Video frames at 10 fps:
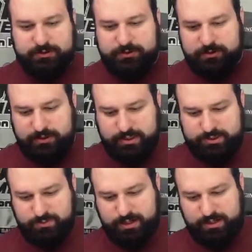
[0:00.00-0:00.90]
as
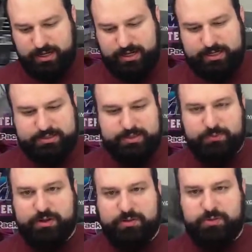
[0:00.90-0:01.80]
well as one
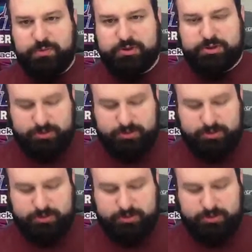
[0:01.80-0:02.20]
of the promotional